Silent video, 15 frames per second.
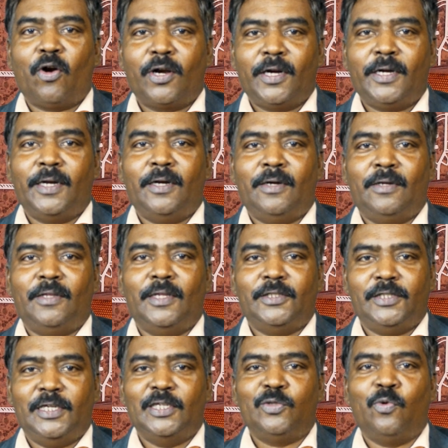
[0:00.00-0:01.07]
it in the
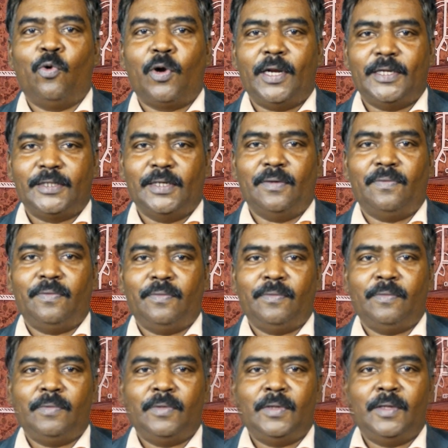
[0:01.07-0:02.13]
GH4 itself.
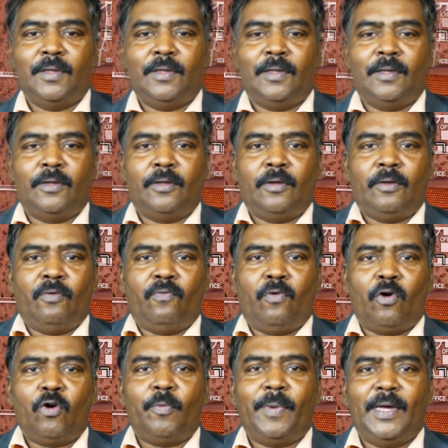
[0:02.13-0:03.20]

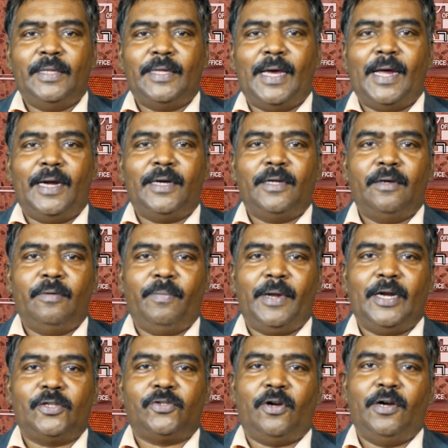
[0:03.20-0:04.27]
Followed by that,
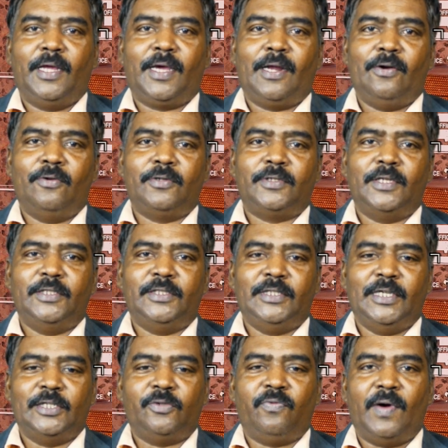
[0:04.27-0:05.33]
Panasonic announced the
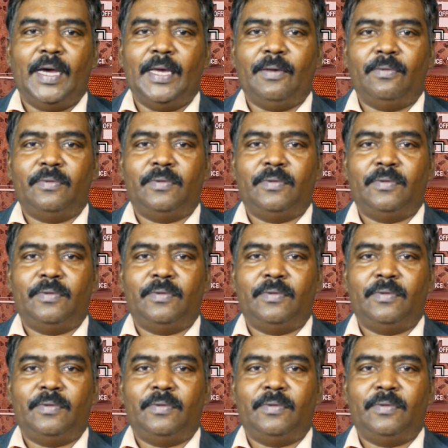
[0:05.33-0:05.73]
GH5. I